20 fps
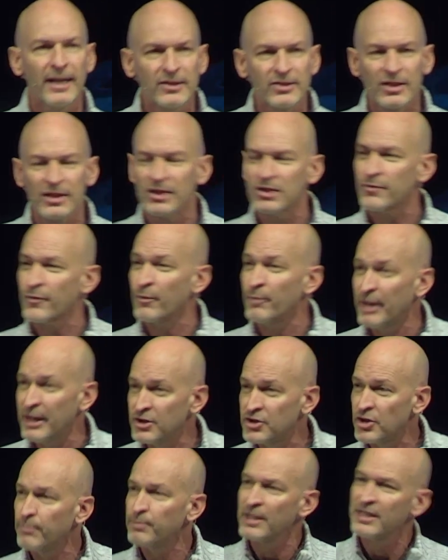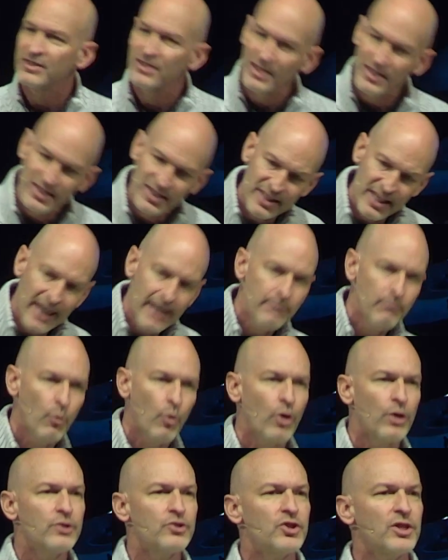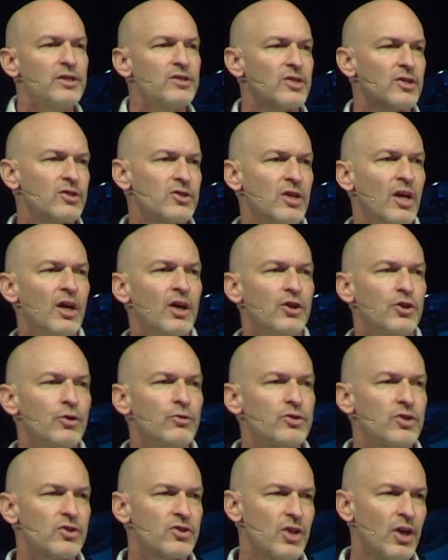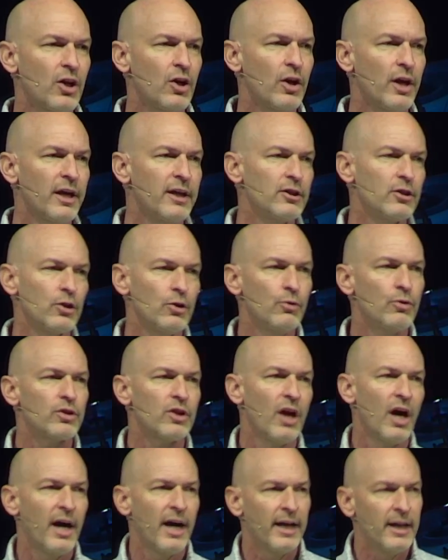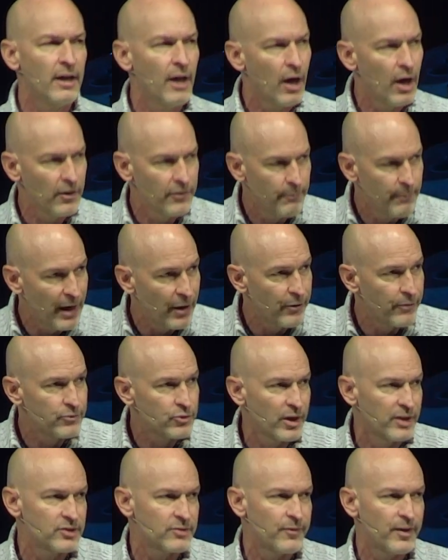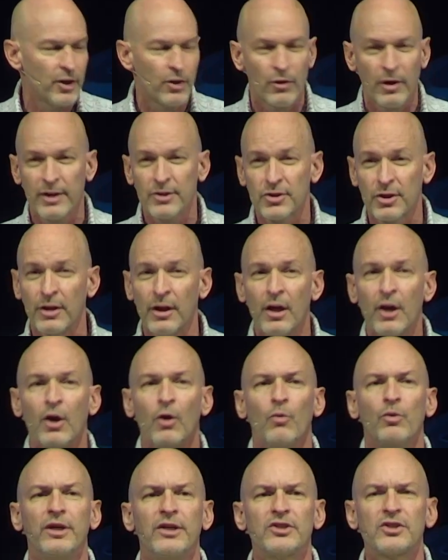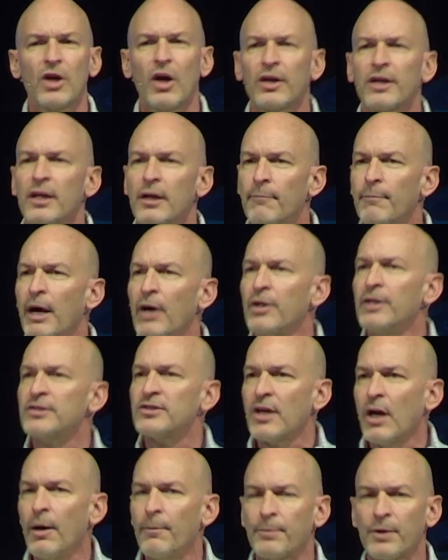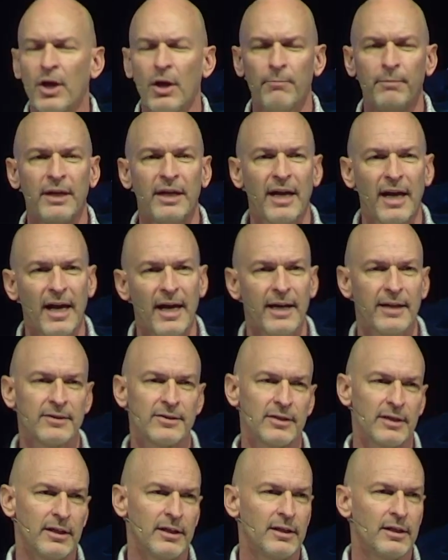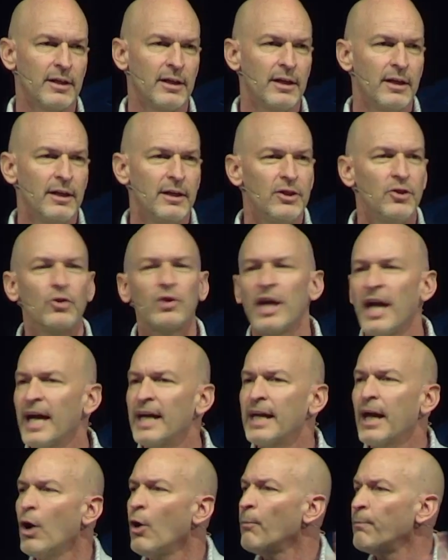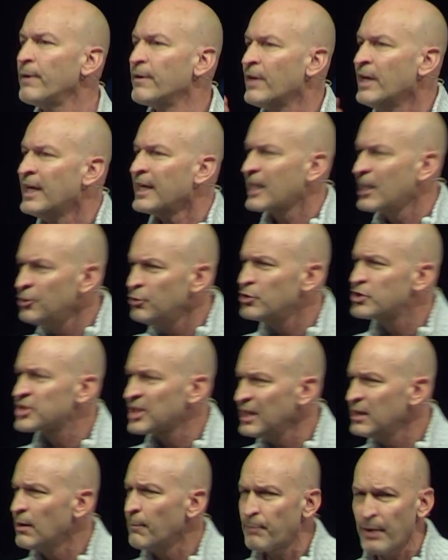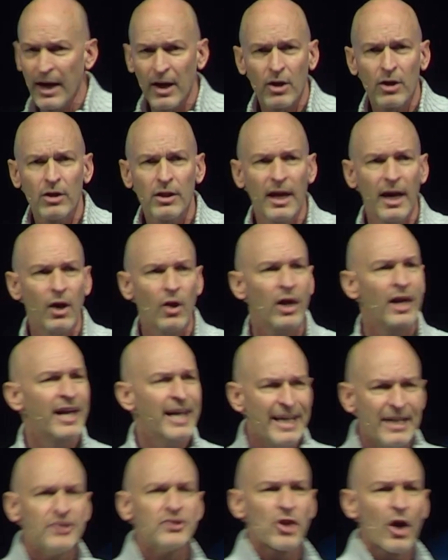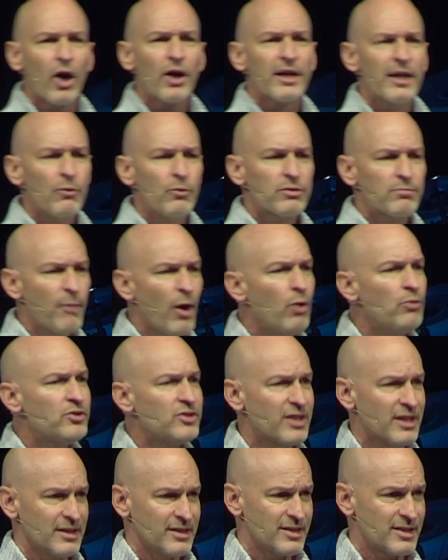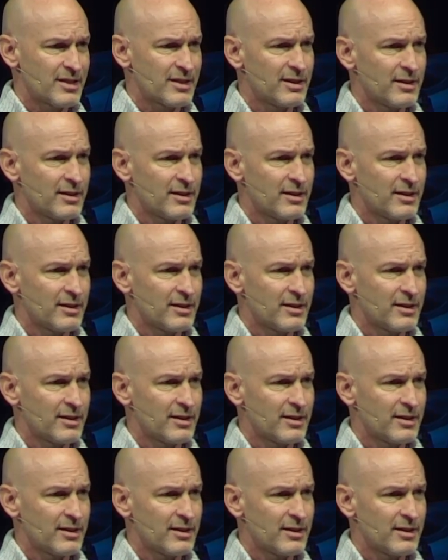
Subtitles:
exodus from Egypt is the same word Jesus uses here in Luke 9 on the Mount of Transfiguration when he's talking about his upcoming exit. You can't help but, can you see the parallel? He's talking with Moses.